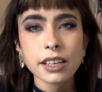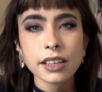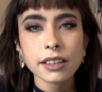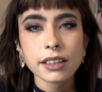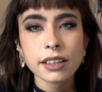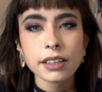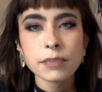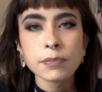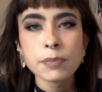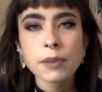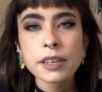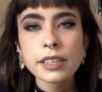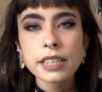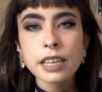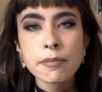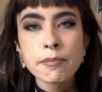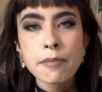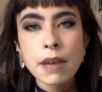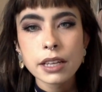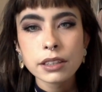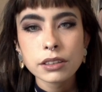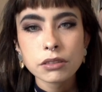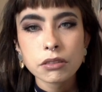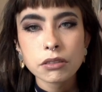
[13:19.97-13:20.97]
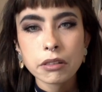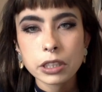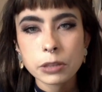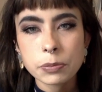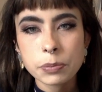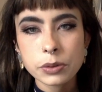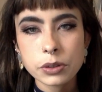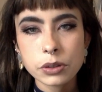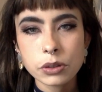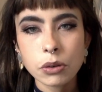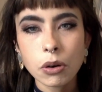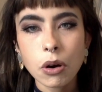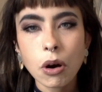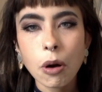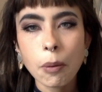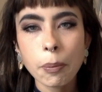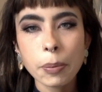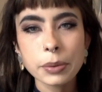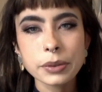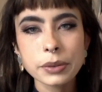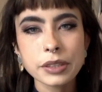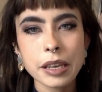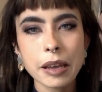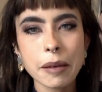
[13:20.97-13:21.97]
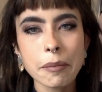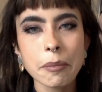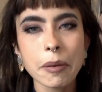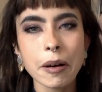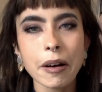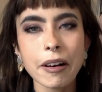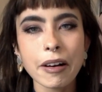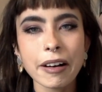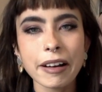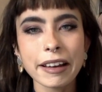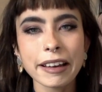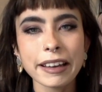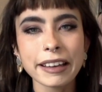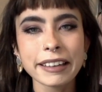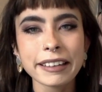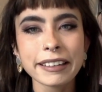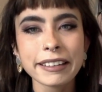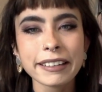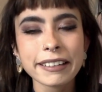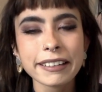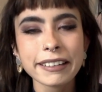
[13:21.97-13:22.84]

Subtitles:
there's bloody a mental hospital opposite my